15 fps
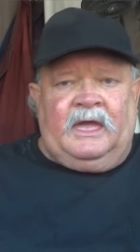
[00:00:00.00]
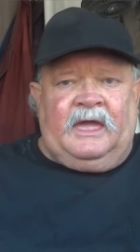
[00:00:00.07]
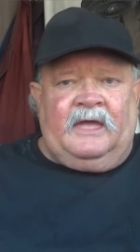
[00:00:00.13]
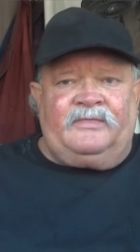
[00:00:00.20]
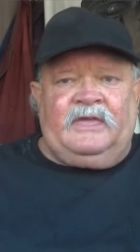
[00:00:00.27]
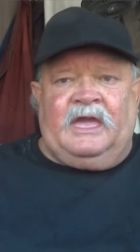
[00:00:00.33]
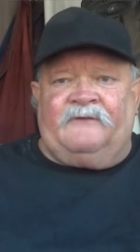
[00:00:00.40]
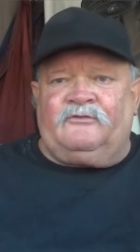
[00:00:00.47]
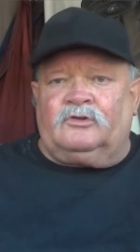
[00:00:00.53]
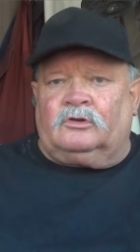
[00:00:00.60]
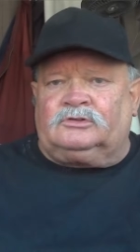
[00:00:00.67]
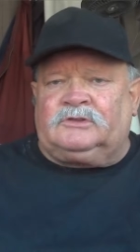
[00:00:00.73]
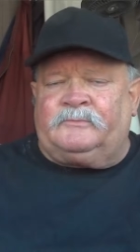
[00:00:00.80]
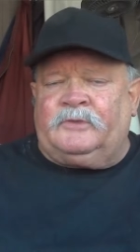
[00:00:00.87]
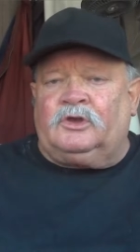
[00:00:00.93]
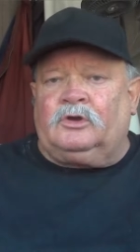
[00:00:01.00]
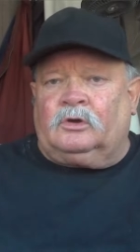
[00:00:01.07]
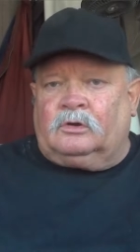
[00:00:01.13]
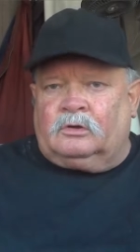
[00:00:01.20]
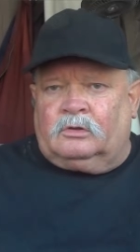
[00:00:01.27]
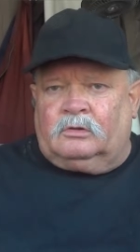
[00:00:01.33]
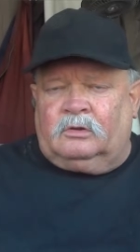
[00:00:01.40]
and they have an ultimate
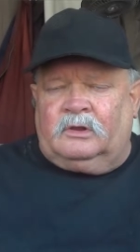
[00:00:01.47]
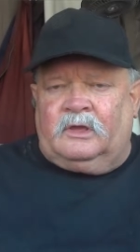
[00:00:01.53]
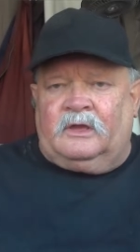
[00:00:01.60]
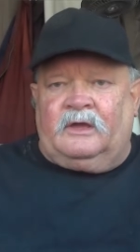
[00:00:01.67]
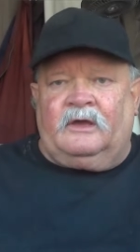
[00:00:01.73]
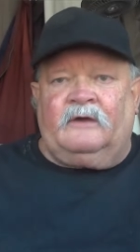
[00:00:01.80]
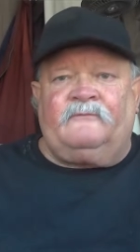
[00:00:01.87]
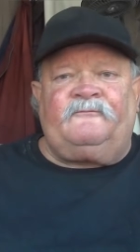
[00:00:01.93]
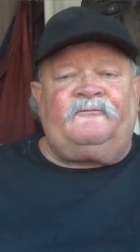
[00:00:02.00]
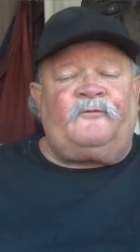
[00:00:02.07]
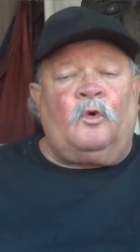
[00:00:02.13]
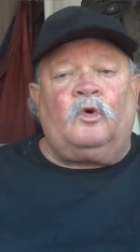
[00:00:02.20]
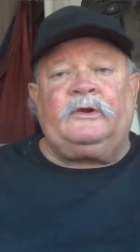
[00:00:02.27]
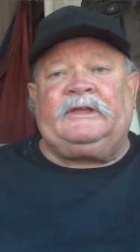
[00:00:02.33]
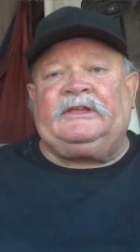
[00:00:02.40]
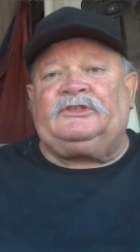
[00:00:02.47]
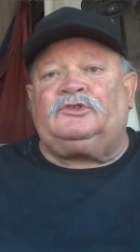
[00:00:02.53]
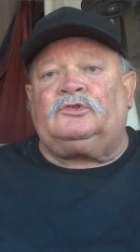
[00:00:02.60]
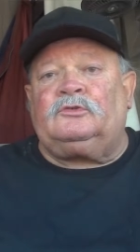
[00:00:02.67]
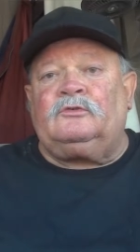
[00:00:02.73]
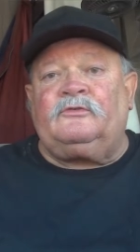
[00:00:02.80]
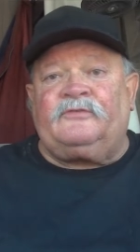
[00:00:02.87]
goal of
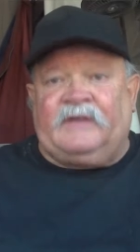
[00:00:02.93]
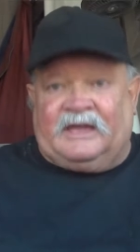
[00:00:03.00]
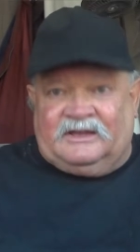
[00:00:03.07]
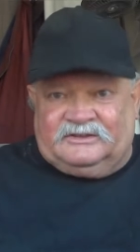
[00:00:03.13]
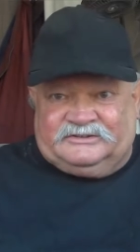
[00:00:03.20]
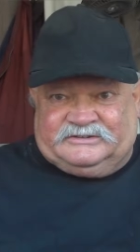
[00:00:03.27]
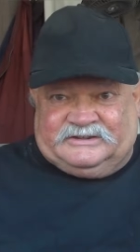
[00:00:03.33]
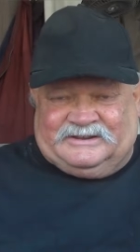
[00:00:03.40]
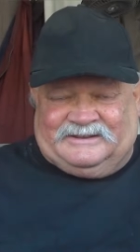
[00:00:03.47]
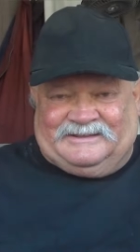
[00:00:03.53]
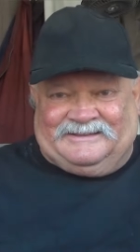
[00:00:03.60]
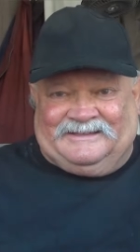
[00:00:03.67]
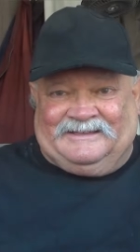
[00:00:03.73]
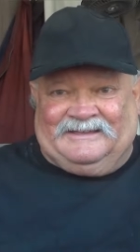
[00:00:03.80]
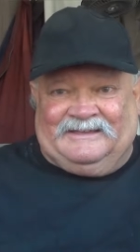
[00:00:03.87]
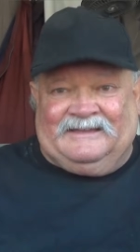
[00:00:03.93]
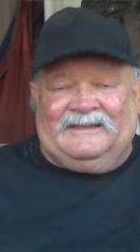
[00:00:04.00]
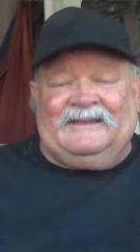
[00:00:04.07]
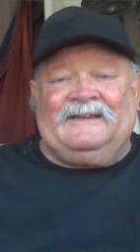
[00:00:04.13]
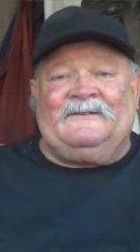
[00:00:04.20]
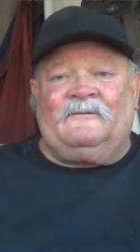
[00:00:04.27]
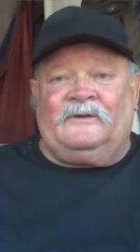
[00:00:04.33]
42,000.
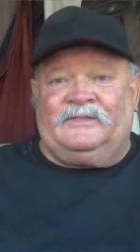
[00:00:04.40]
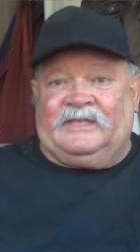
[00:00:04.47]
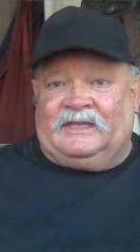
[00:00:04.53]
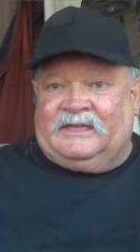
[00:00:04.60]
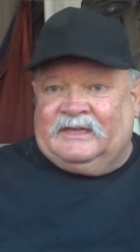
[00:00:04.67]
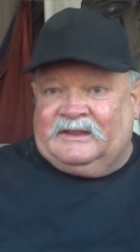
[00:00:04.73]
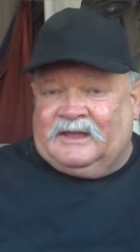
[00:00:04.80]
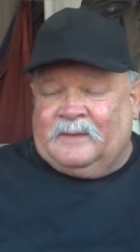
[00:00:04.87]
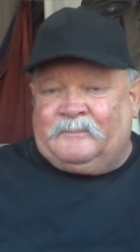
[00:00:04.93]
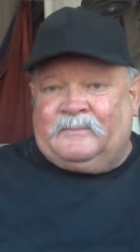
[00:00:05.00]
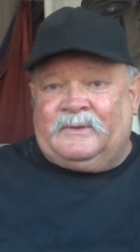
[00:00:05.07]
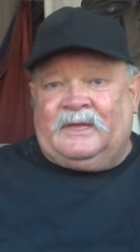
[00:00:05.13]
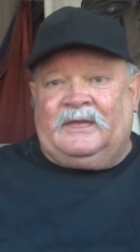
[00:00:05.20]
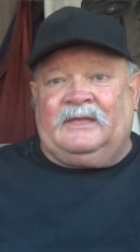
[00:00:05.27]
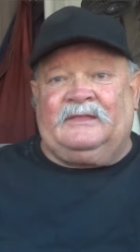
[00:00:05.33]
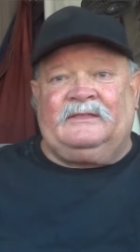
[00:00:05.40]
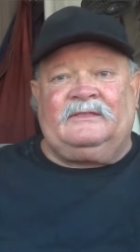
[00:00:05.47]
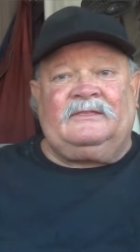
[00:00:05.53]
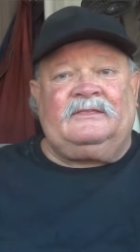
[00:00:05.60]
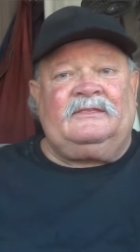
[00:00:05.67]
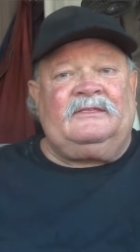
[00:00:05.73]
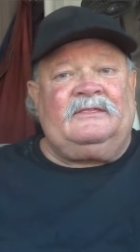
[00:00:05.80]
When they get up
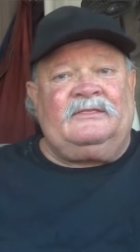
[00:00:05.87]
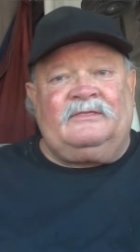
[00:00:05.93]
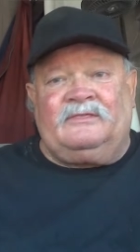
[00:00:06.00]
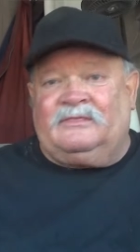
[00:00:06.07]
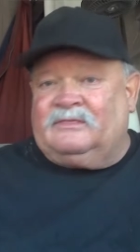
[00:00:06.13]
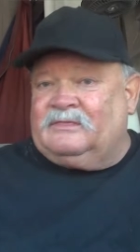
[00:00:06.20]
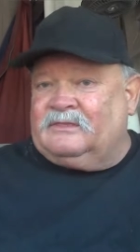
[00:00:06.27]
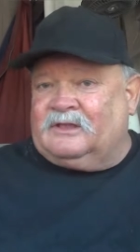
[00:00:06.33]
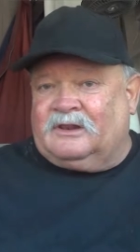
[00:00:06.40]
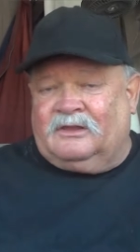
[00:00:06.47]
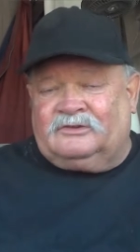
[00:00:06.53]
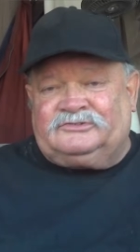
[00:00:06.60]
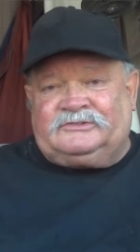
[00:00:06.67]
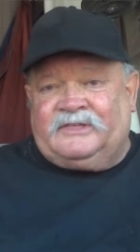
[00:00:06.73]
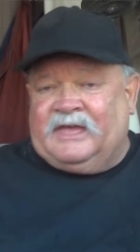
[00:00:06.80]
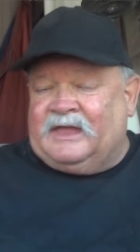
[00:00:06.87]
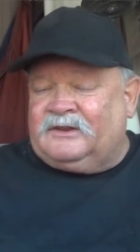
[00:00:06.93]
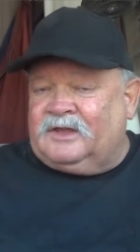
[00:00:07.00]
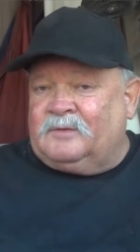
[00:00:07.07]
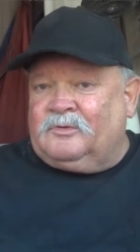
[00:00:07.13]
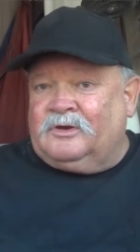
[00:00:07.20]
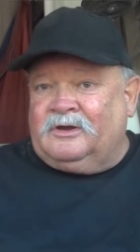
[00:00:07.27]
and close to that
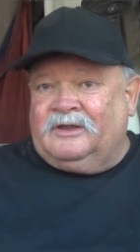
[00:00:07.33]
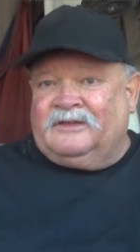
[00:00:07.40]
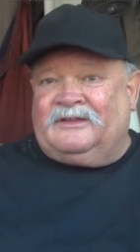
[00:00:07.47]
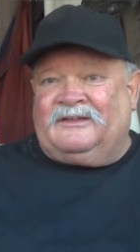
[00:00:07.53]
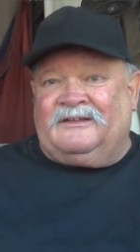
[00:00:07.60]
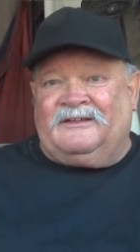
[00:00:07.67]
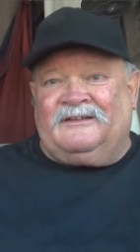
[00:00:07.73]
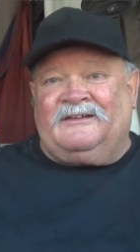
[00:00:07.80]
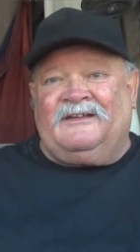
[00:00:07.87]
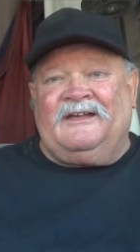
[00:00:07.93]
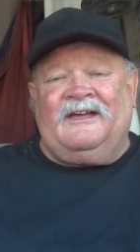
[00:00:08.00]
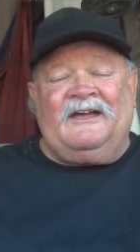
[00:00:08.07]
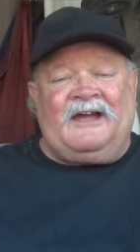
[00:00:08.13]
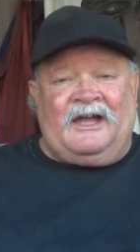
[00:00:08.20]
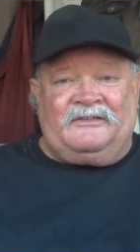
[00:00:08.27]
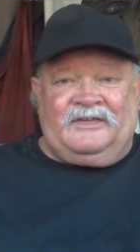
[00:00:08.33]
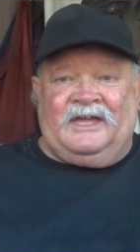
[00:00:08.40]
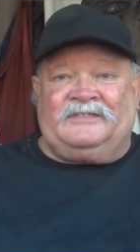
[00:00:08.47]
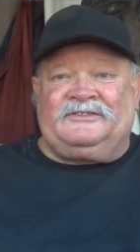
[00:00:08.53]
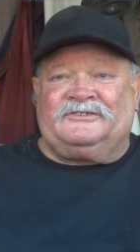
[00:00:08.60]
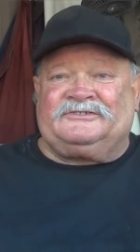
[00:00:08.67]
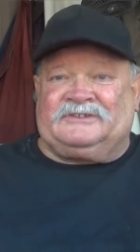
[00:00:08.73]
number, I
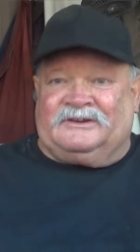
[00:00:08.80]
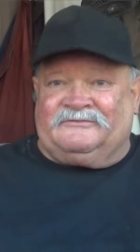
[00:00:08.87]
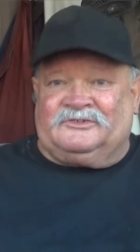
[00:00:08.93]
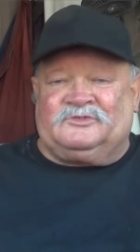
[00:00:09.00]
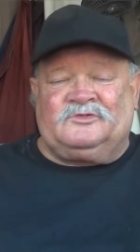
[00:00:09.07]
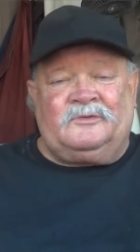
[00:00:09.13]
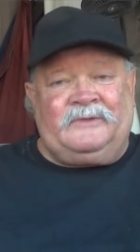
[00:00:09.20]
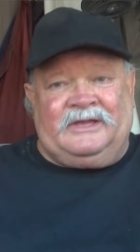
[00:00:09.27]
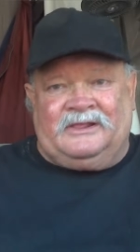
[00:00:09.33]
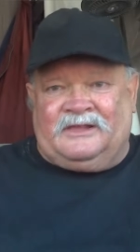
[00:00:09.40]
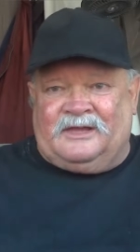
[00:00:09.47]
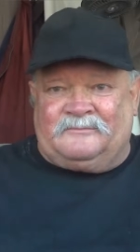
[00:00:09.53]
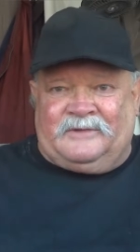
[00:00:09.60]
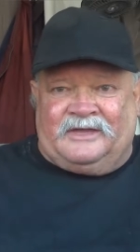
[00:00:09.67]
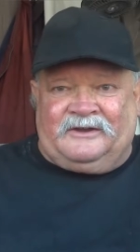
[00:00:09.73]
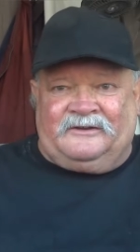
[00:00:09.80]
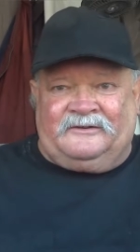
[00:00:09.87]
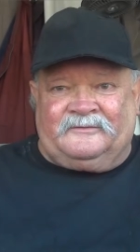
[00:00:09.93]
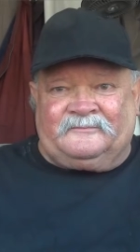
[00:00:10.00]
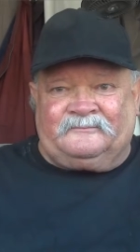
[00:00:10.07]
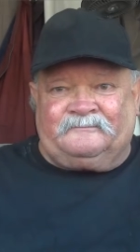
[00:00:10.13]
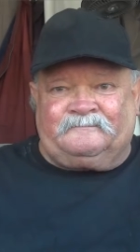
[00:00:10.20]
think their service will be a lot
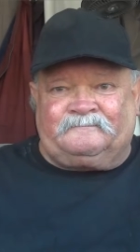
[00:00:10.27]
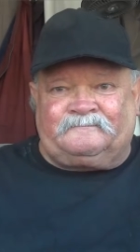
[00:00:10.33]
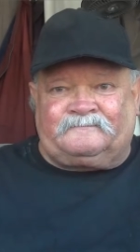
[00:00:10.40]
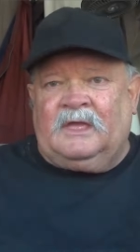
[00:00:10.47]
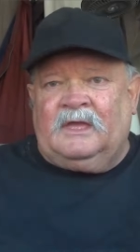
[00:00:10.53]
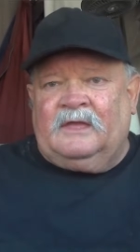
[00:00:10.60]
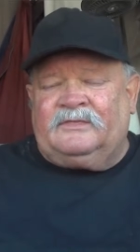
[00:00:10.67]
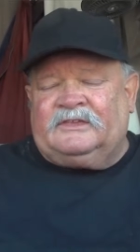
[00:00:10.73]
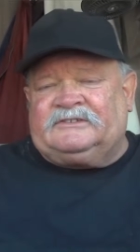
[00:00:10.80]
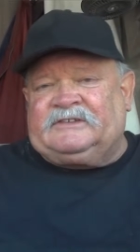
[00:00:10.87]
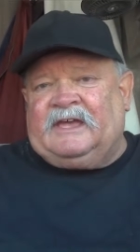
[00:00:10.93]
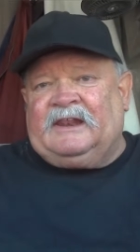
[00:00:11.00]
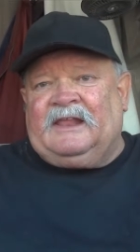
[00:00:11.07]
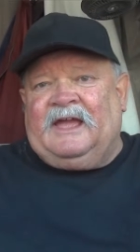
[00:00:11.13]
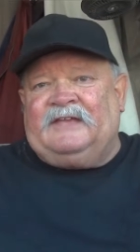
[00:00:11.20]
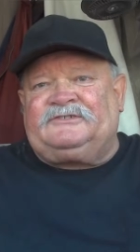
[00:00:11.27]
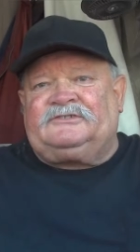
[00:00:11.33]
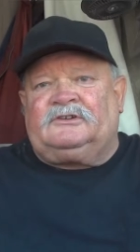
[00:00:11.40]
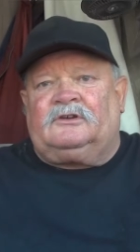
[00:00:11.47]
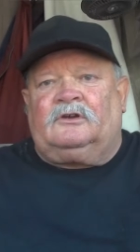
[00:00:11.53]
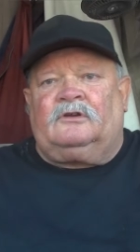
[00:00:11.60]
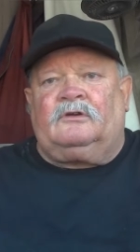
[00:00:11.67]
better. The satellites
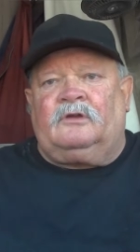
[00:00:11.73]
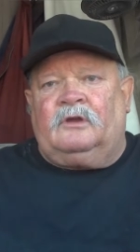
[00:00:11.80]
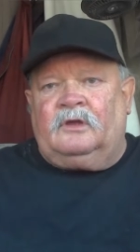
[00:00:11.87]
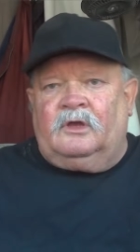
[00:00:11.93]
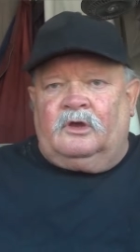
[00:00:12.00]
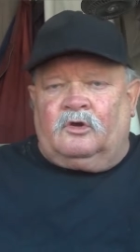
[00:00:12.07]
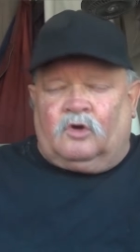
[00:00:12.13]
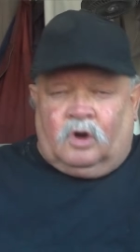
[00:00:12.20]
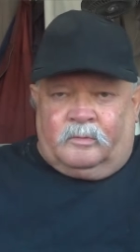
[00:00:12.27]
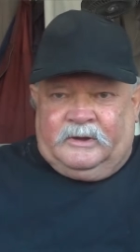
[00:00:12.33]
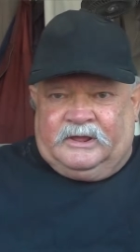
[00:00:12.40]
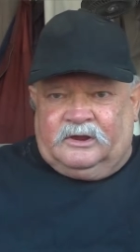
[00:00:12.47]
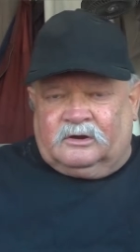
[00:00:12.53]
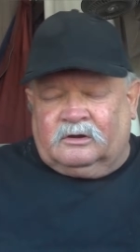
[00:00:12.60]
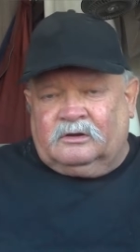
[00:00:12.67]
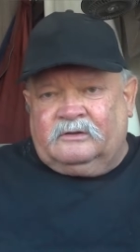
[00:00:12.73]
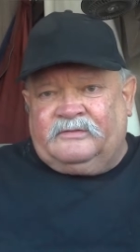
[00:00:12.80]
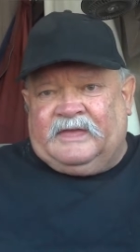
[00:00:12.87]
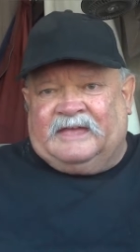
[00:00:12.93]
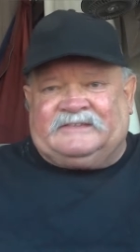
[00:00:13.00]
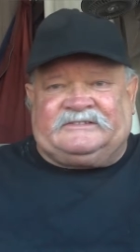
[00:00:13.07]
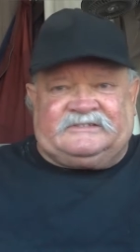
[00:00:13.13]
are orbiting
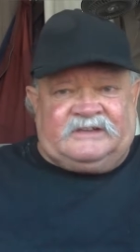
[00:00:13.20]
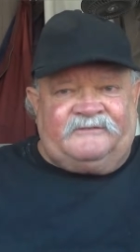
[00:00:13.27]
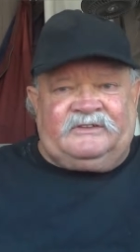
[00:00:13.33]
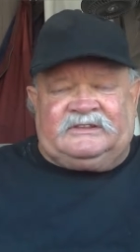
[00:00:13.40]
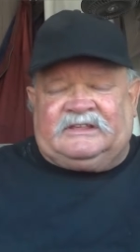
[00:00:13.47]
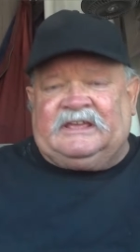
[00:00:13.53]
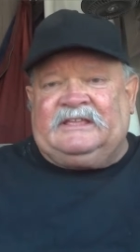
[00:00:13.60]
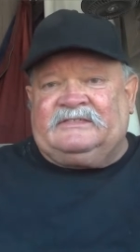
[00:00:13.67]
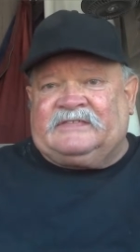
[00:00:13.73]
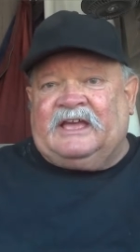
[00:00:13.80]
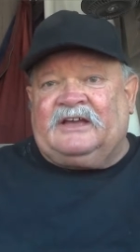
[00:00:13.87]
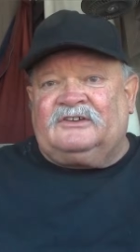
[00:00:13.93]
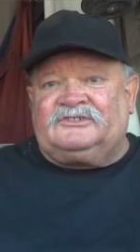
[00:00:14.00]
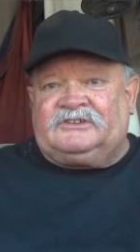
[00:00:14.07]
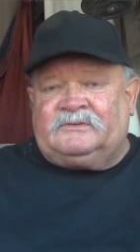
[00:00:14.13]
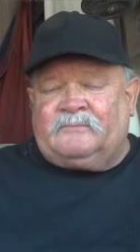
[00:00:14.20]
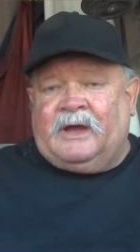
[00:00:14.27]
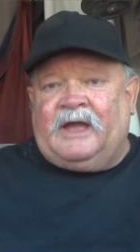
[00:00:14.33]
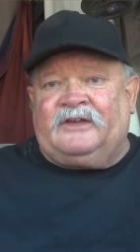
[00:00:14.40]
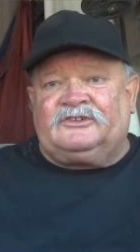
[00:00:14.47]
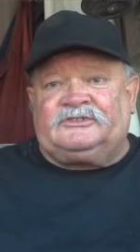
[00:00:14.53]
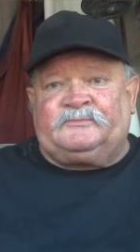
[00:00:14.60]
Earth at 17,000
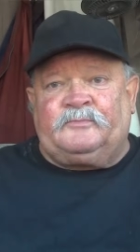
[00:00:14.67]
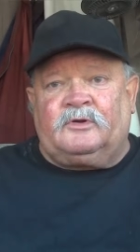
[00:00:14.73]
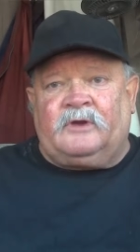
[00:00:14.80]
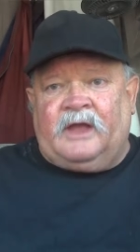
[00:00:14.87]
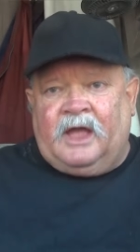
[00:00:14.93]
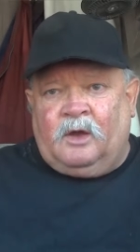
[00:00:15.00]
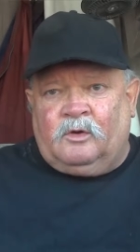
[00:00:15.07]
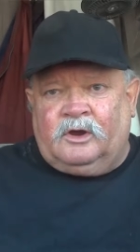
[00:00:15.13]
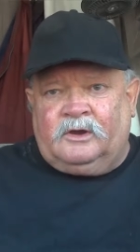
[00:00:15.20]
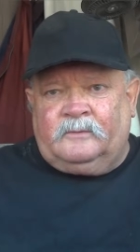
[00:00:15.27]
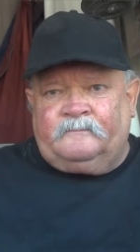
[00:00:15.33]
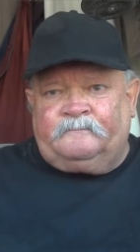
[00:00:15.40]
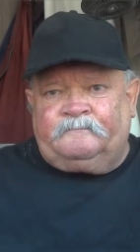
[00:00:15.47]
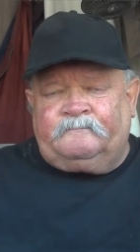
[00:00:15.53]
miles per hour,